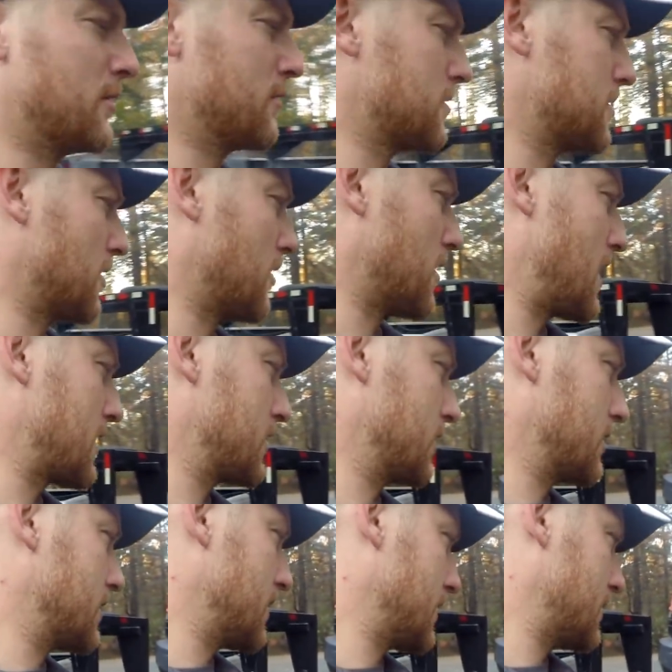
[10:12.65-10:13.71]
those are
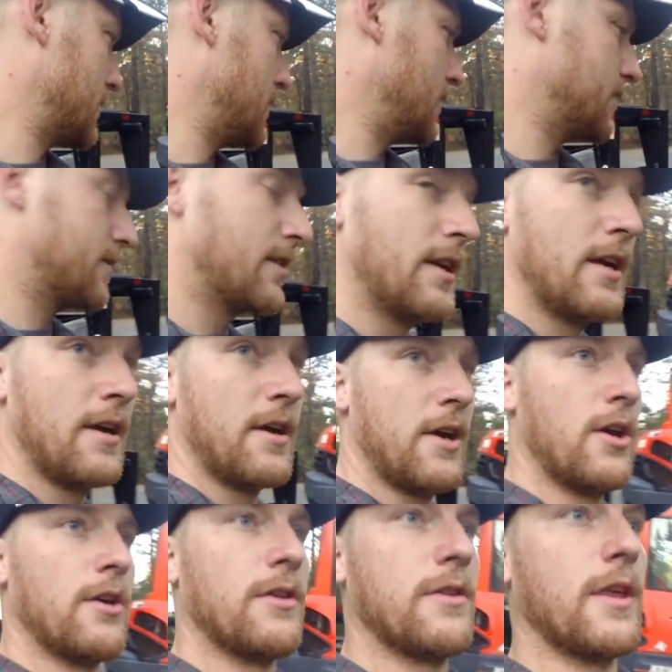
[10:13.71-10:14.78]
actually 16s
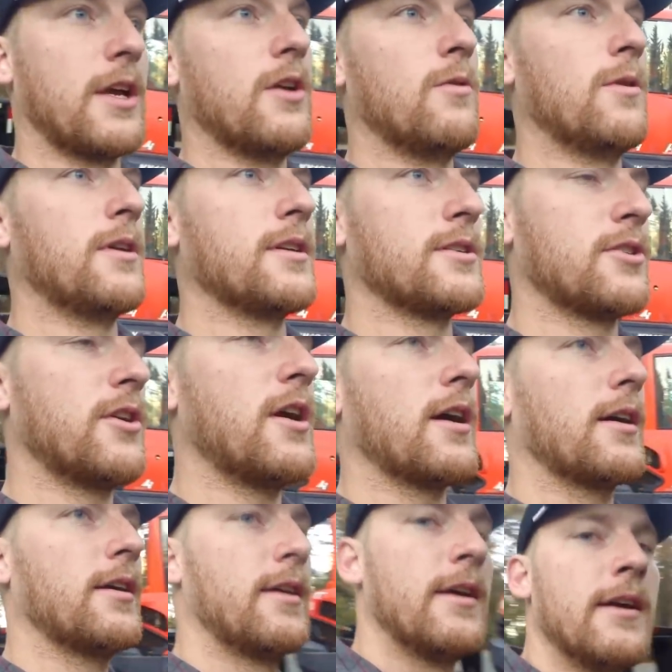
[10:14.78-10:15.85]
that go on his truck.
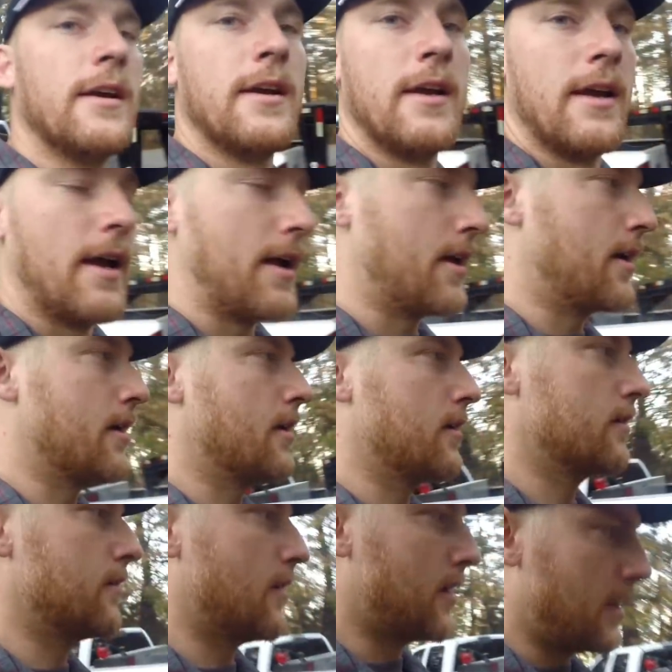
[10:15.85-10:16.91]
And
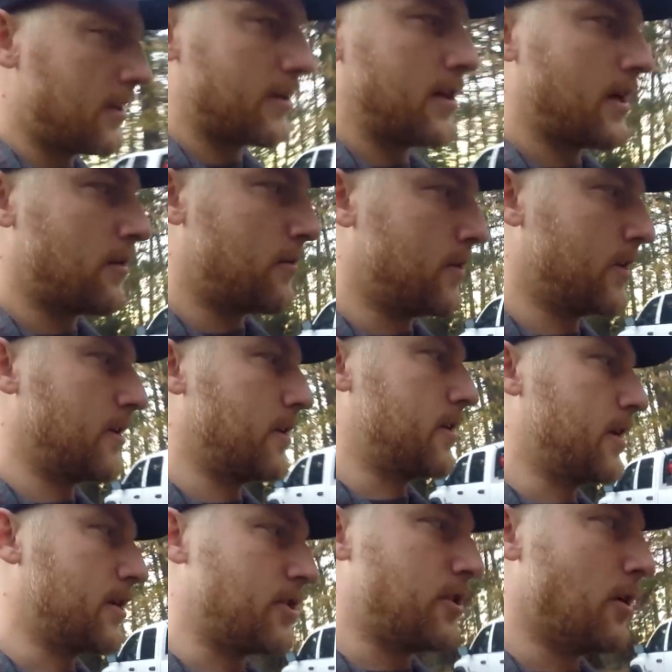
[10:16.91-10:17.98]
another thing I wanted to
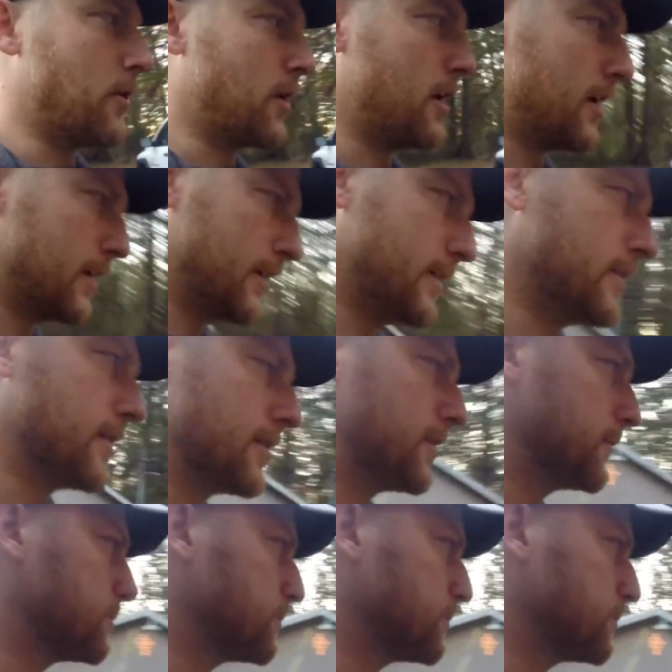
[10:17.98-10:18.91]
touch note on is